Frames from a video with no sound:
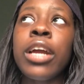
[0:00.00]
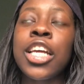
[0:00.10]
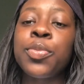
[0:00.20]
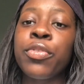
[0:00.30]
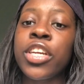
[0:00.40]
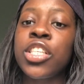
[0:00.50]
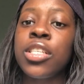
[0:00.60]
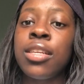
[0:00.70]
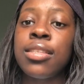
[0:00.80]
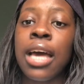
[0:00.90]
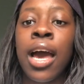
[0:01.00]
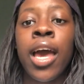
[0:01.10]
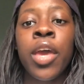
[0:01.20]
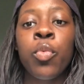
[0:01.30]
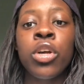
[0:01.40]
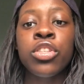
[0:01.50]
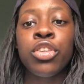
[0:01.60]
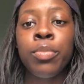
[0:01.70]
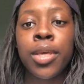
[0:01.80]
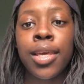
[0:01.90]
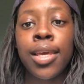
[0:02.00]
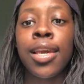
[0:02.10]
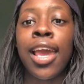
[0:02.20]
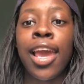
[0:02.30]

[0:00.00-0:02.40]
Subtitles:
aspirations, I want to be